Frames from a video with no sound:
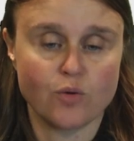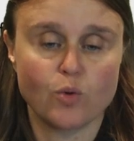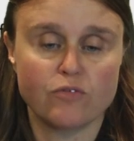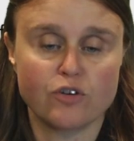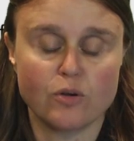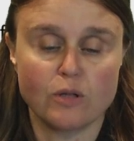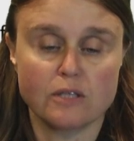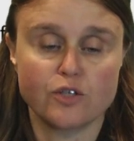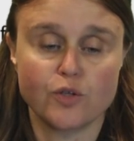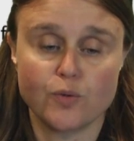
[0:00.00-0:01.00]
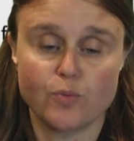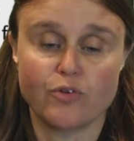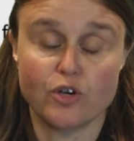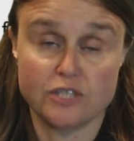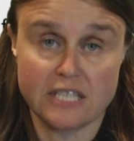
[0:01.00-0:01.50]
the overall GNU
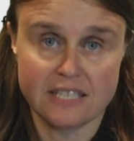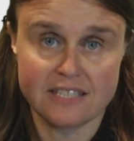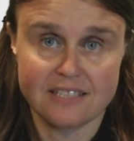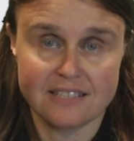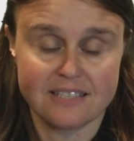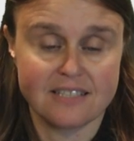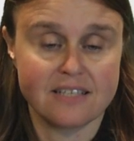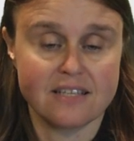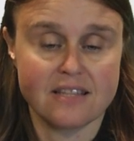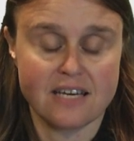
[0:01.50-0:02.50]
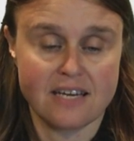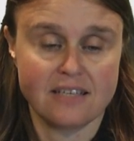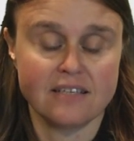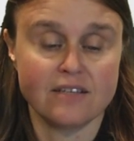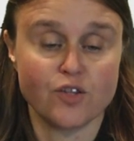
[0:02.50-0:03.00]
project,
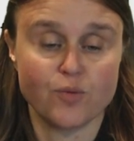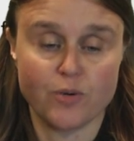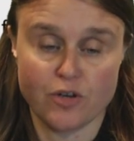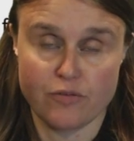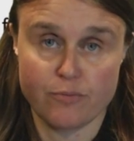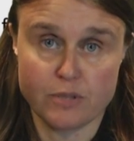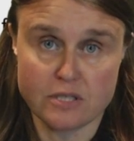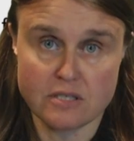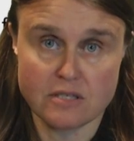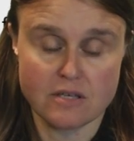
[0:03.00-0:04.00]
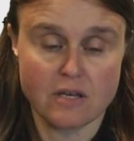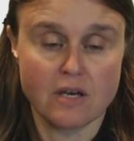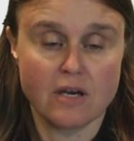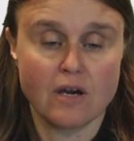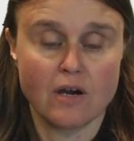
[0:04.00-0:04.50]
then the purpose
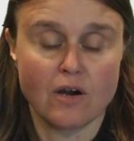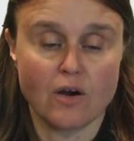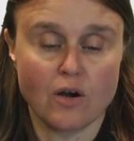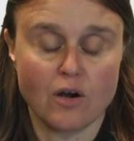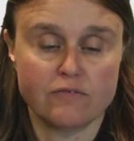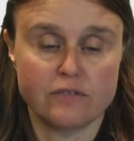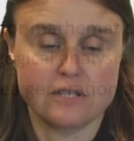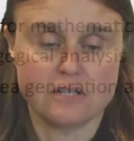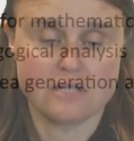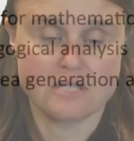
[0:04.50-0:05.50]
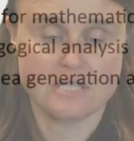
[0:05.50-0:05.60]
of the